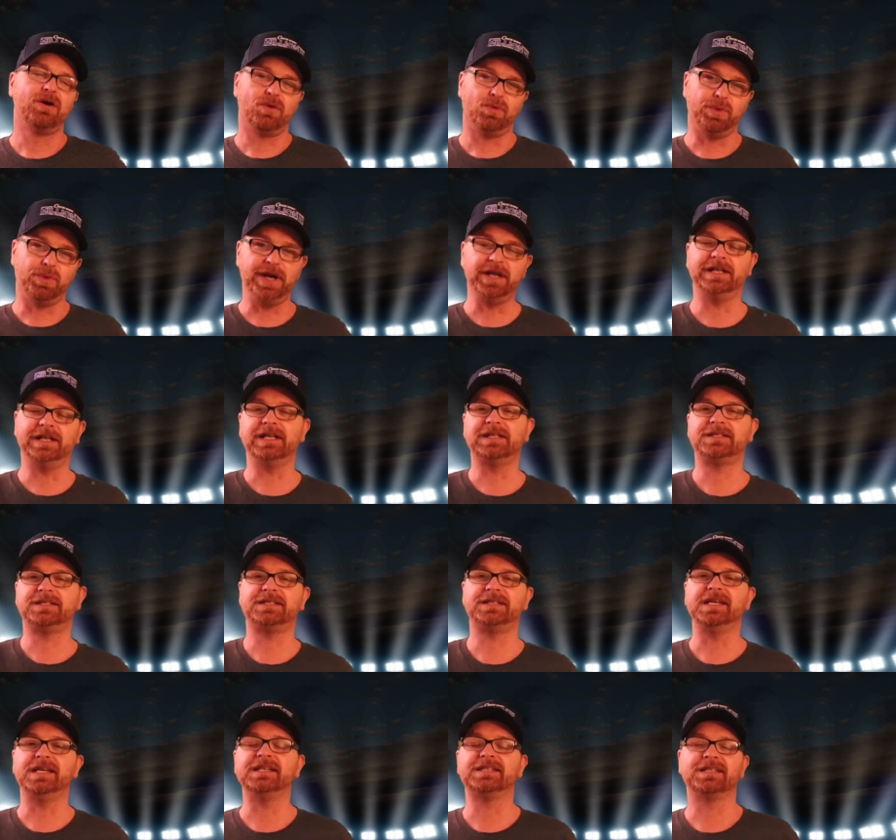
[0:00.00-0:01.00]
we did
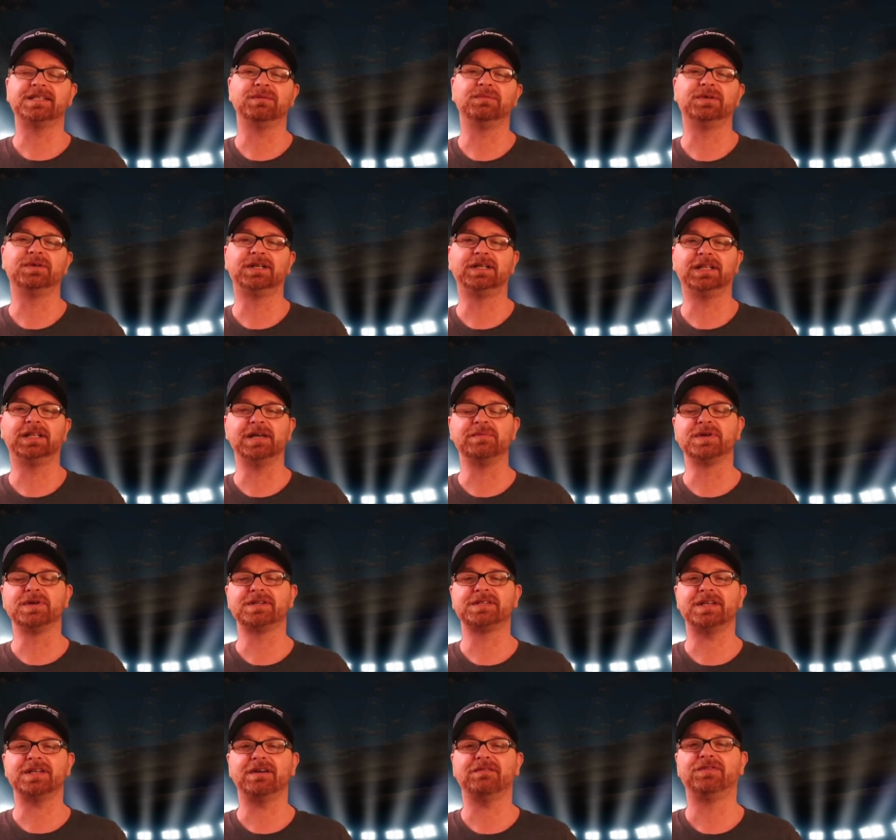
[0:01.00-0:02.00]
see some
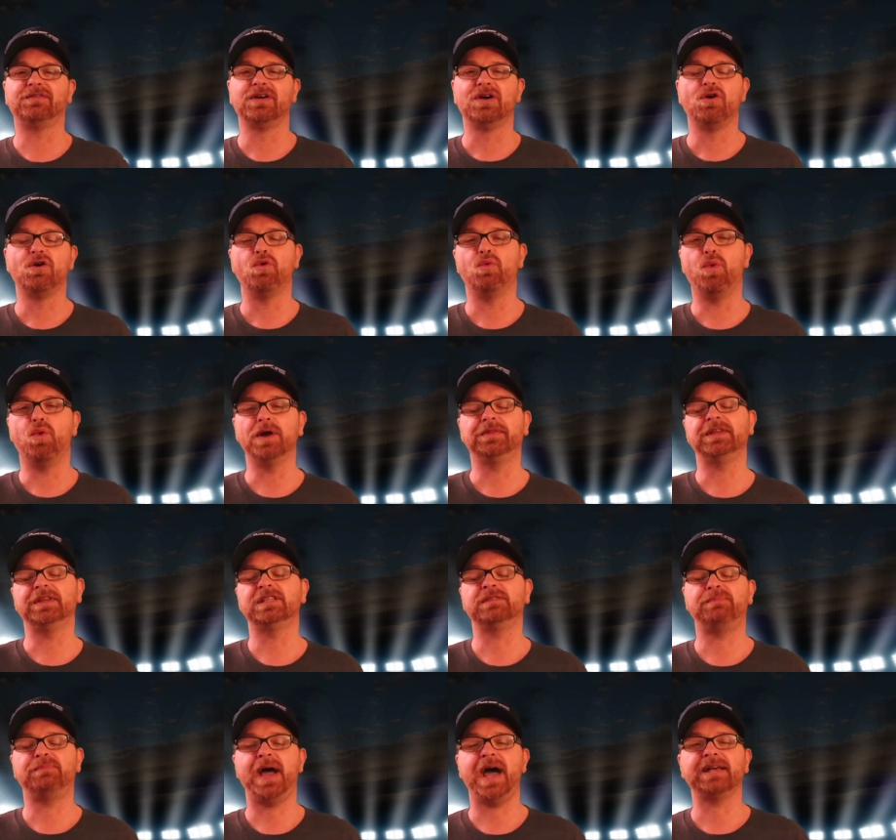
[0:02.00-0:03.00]
glimmers of what
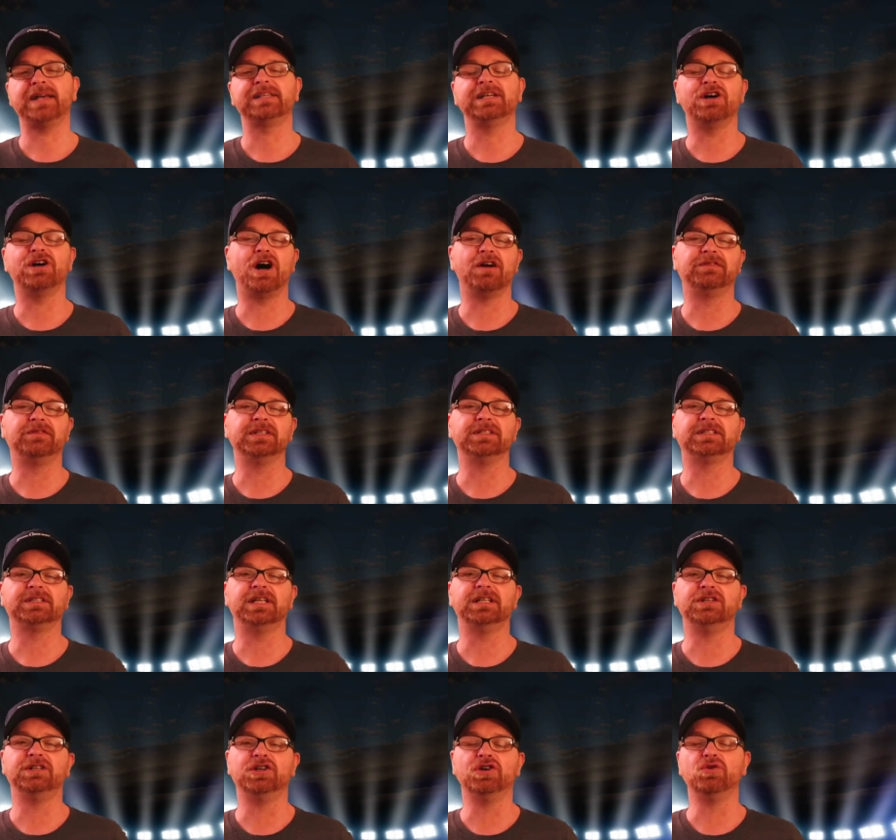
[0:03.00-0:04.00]
this passing offense
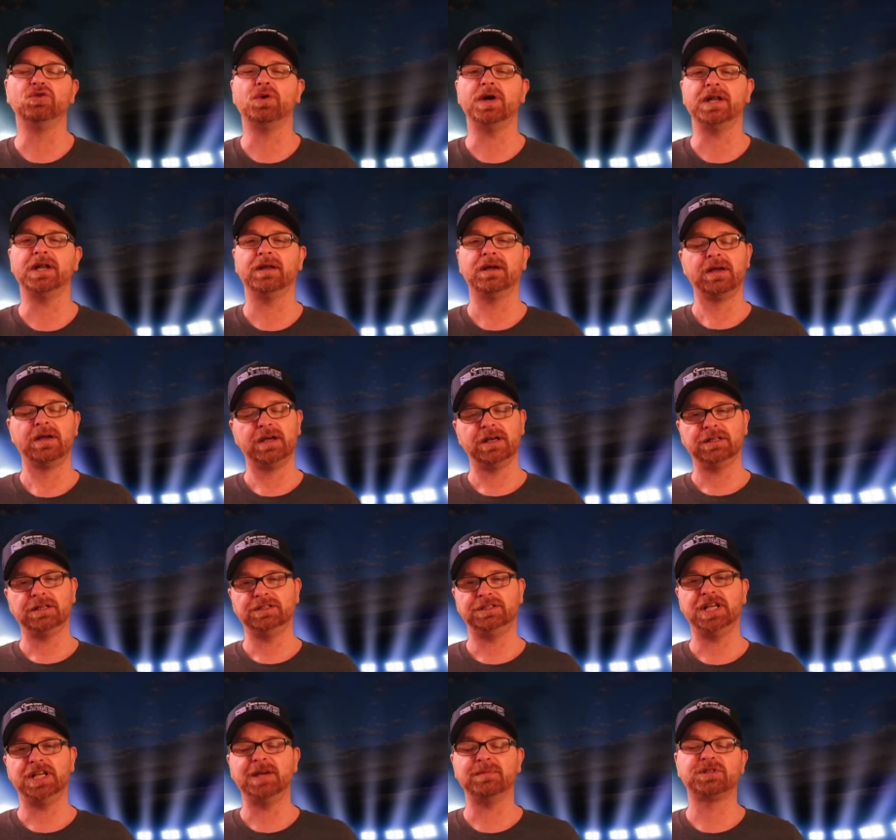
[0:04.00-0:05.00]
can do when
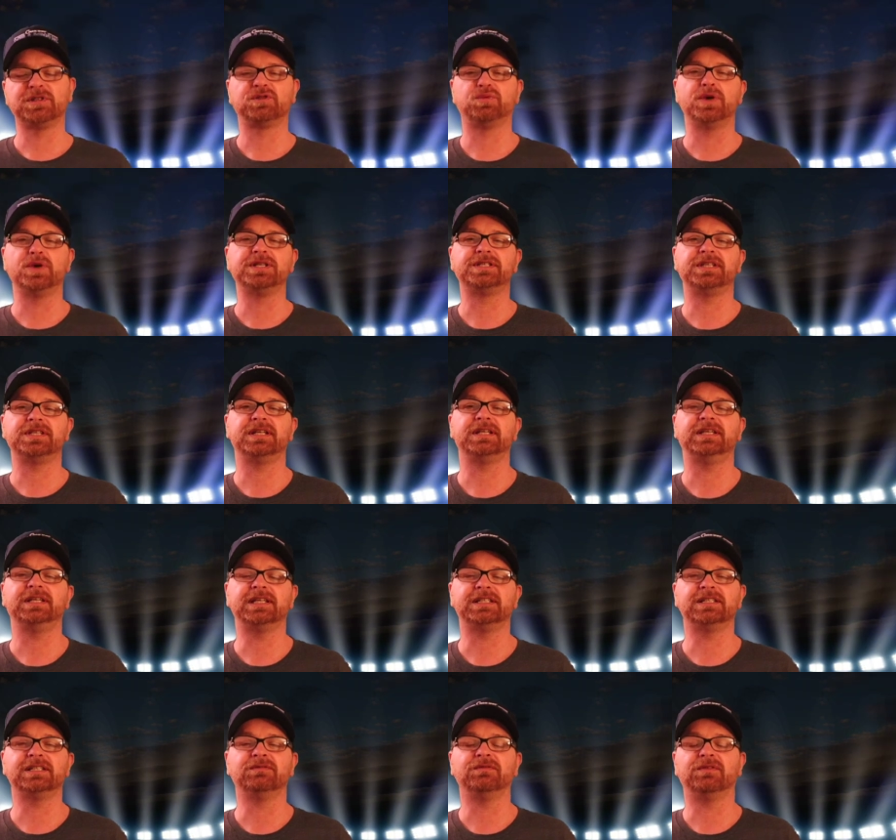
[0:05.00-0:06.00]
Jameis Winston
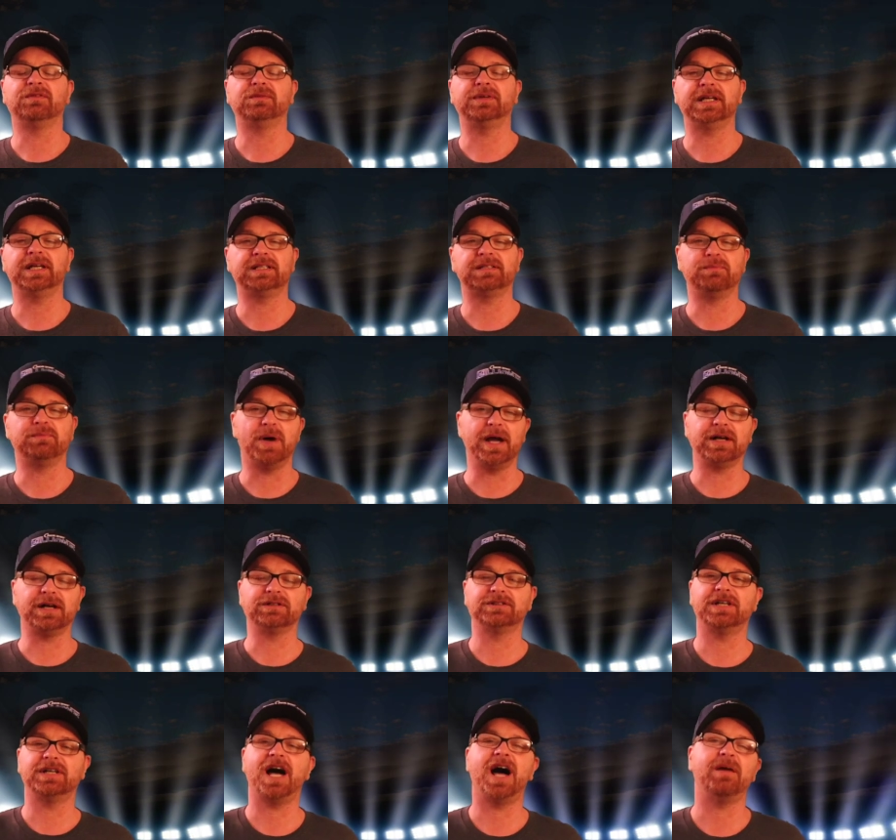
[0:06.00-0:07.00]
gets in, gets Michael
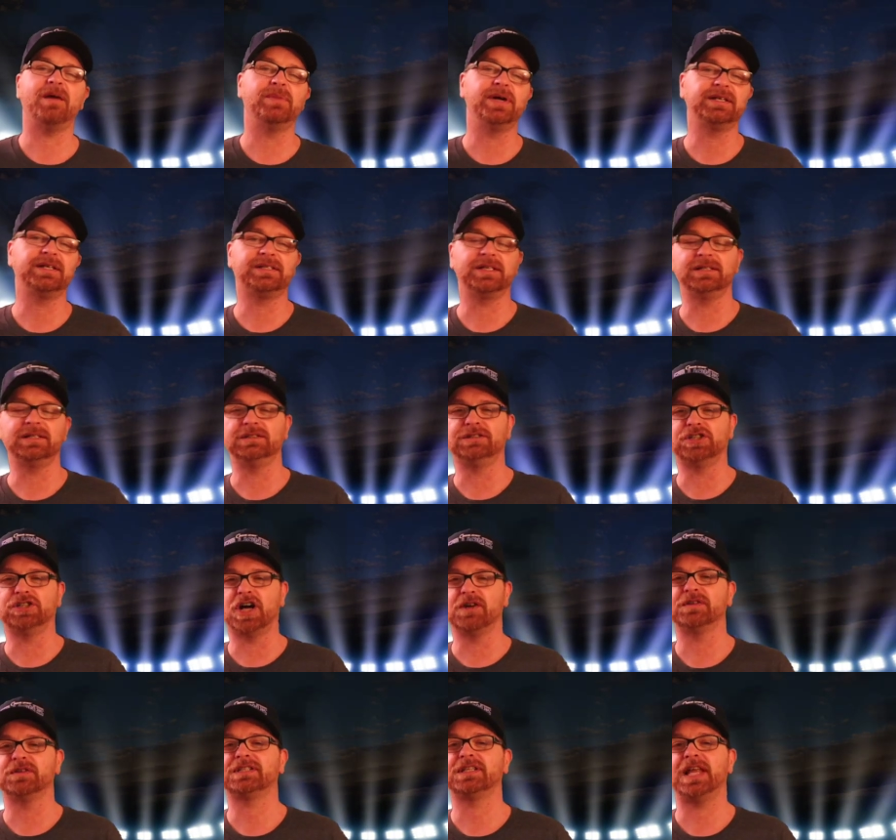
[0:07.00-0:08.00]
Thomas and
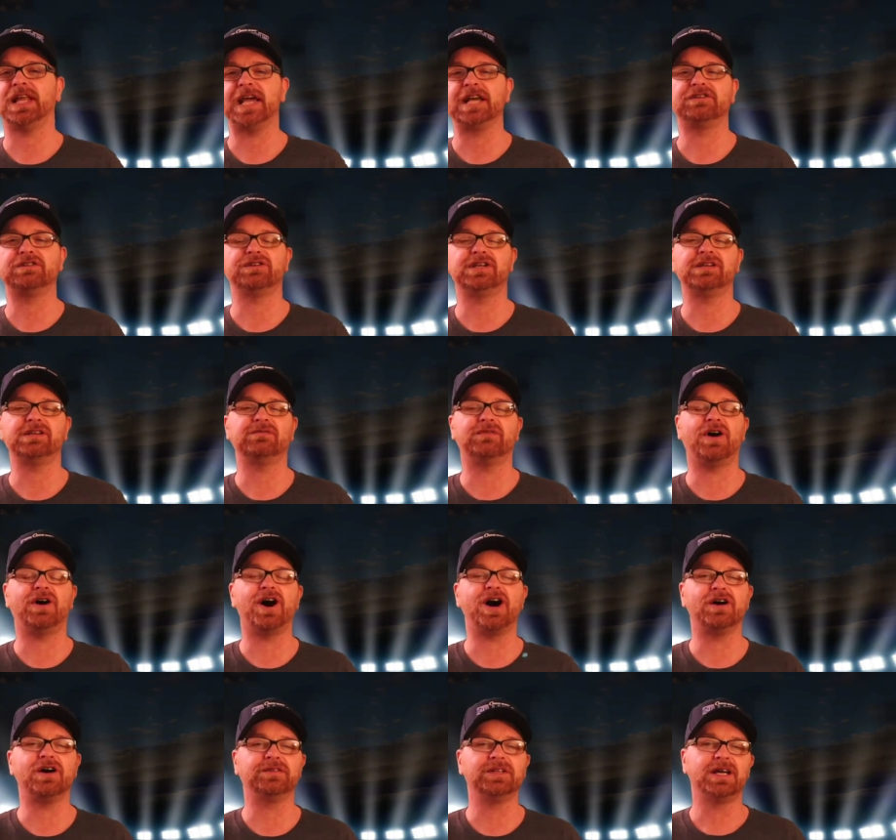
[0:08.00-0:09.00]
Jarvis Landry
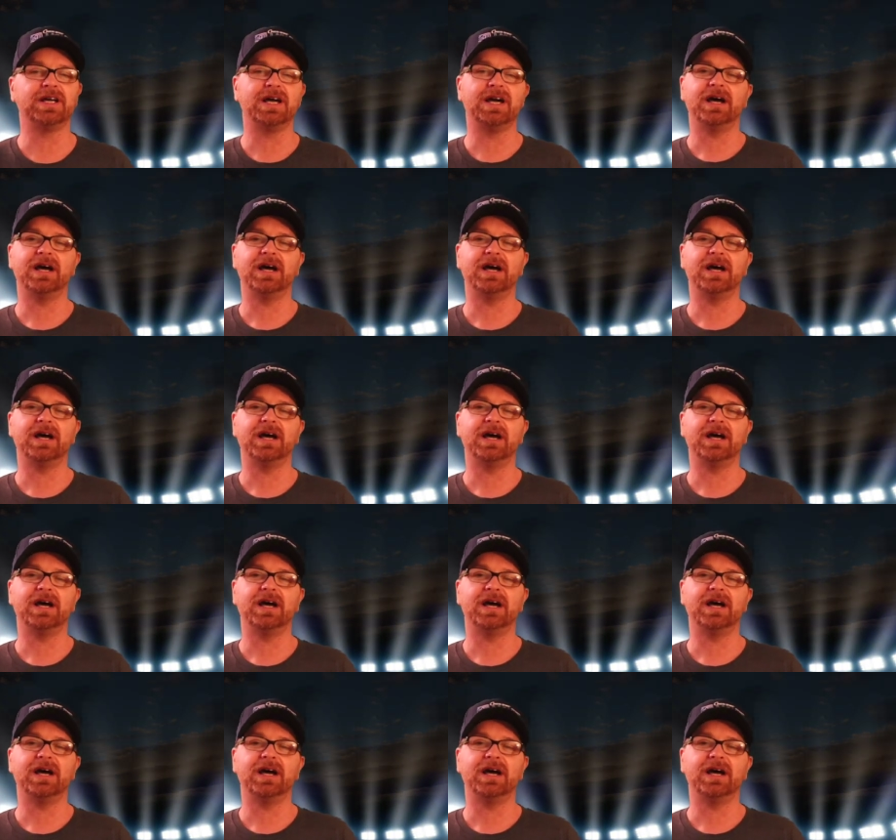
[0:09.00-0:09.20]
involved.